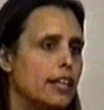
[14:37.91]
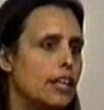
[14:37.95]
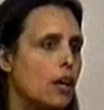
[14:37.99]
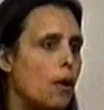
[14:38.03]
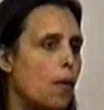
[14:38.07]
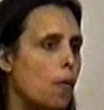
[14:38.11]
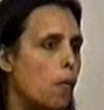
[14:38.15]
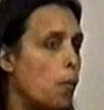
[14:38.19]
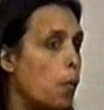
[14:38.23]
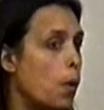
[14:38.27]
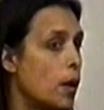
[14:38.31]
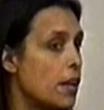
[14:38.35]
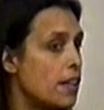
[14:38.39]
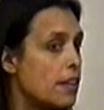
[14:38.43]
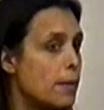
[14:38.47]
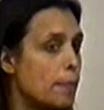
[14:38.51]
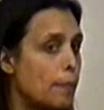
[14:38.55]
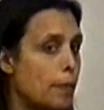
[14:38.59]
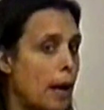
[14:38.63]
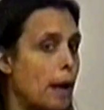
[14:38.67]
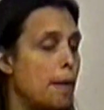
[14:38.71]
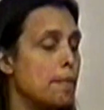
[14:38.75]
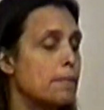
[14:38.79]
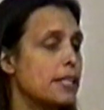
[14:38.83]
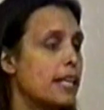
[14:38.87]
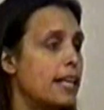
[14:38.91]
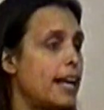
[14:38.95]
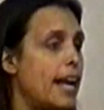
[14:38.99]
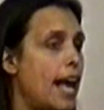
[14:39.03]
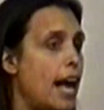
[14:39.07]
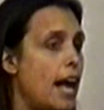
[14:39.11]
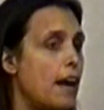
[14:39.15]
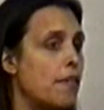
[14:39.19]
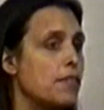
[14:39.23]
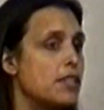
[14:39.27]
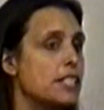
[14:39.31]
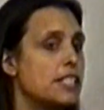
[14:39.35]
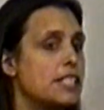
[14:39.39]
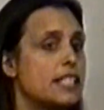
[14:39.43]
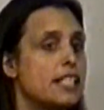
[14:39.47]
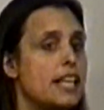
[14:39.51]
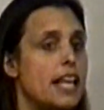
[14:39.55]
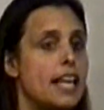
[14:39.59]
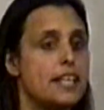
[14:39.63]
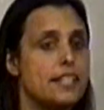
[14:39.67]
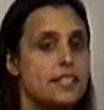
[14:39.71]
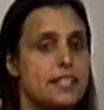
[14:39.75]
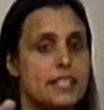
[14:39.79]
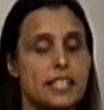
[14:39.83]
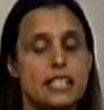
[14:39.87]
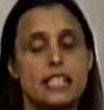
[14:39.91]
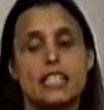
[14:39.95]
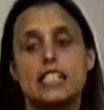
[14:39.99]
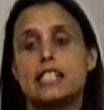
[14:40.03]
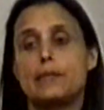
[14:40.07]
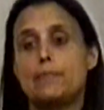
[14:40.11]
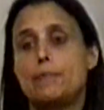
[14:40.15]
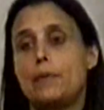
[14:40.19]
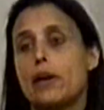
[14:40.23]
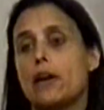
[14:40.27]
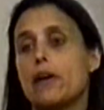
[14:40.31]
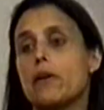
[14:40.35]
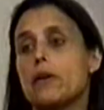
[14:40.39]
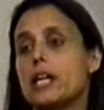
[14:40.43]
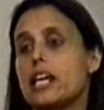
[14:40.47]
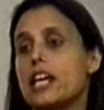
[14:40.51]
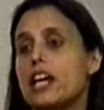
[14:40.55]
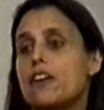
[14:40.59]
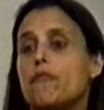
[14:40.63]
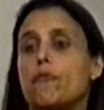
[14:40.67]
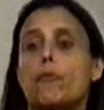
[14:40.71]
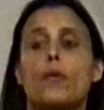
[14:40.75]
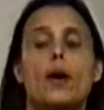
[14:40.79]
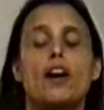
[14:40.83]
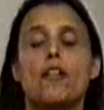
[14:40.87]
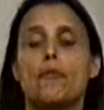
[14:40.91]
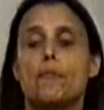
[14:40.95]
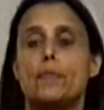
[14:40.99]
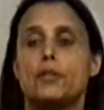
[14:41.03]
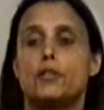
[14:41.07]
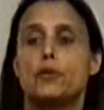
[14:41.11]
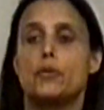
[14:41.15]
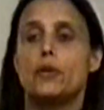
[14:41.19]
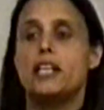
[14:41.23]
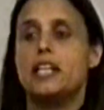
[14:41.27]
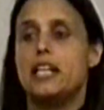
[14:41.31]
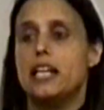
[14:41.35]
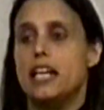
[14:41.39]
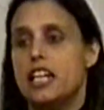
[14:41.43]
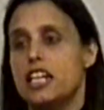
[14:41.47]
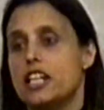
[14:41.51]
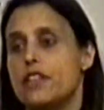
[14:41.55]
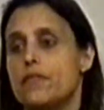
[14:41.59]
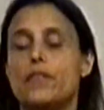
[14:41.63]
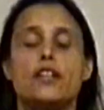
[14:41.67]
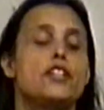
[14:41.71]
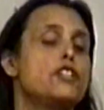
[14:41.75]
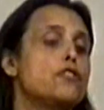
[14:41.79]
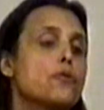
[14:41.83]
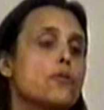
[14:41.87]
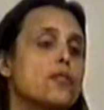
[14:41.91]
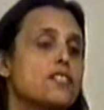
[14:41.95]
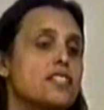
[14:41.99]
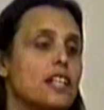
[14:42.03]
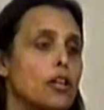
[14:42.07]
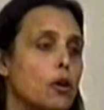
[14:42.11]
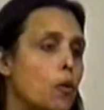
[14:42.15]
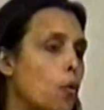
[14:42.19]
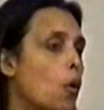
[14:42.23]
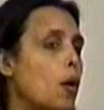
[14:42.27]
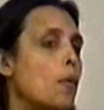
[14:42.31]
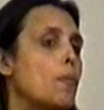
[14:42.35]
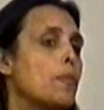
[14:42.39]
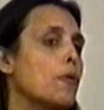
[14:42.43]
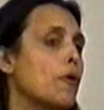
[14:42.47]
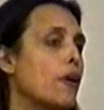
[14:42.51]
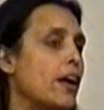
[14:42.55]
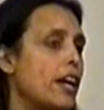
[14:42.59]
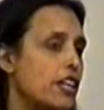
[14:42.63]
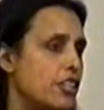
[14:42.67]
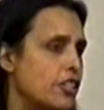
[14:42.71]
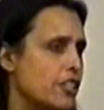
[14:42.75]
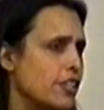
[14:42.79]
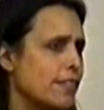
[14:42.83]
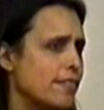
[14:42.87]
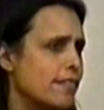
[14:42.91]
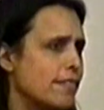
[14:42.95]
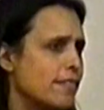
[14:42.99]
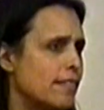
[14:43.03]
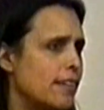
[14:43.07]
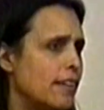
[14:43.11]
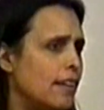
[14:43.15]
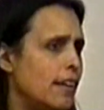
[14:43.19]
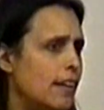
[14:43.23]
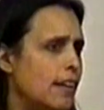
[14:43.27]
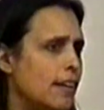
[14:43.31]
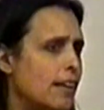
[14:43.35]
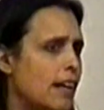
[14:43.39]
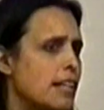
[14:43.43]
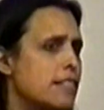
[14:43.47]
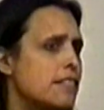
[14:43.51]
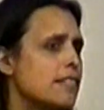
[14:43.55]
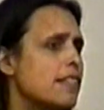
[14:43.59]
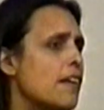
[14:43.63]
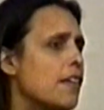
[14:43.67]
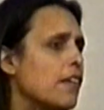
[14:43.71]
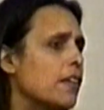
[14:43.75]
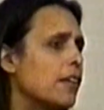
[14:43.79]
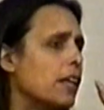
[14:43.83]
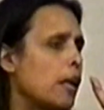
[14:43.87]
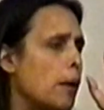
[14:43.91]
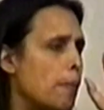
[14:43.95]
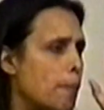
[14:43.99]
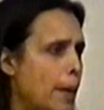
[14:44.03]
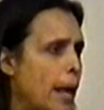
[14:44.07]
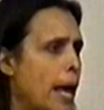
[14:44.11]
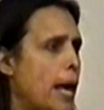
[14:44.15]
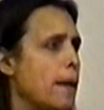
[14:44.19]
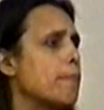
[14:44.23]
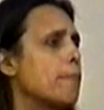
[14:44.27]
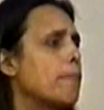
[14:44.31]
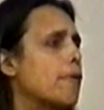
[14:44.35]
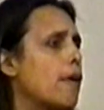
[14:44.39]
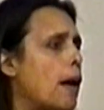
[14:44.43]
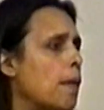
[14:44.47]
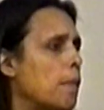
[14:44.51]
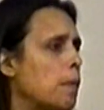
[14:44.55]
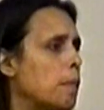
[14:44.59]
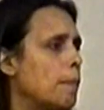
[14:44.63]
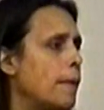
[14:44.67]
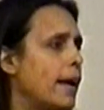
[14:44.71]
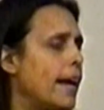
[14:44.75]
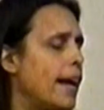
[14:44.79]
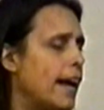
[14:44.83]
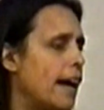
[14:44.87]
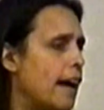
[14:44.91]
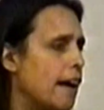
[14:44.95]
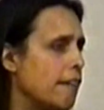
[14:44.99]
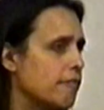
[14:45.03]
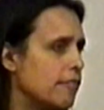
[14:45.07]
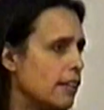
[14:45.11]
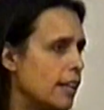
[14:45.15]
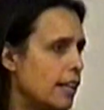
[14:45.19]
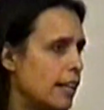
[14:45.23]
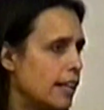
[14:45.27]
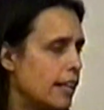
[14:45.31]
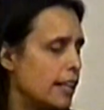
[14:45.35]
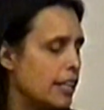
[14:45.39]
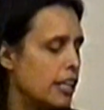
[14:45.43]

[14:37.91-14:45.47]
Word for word: You know, one of the problems I have is the, is the disparity of wealth between individuals and corporations. That's another little pet problem I have.